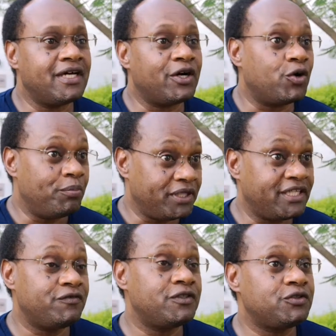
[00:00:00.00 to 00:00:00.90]
are
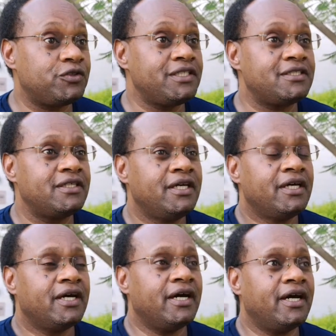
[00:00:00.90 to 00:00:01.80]
competing for stories.
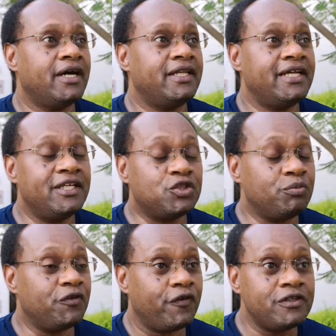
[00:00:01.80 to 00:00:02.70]
They need to
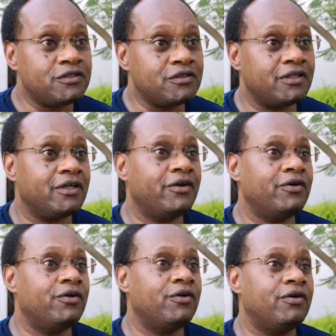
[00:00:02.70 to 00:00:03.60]
be first
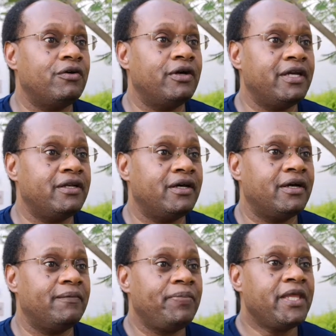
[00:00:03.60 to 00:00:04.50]
in
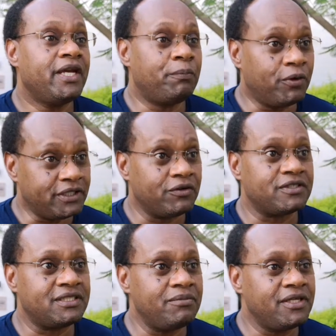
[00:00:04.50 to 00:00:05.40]
reporting on
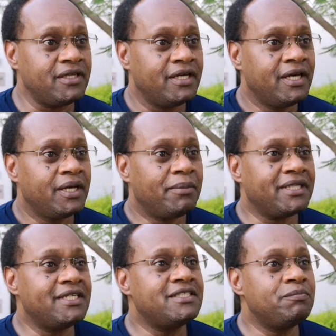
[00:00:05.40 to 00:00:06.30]
something. But
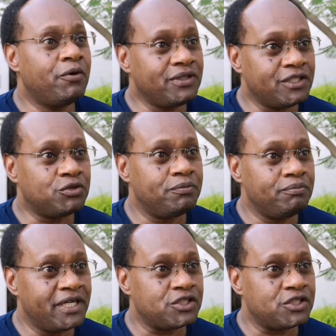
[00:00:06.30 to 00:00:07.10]
it's important to make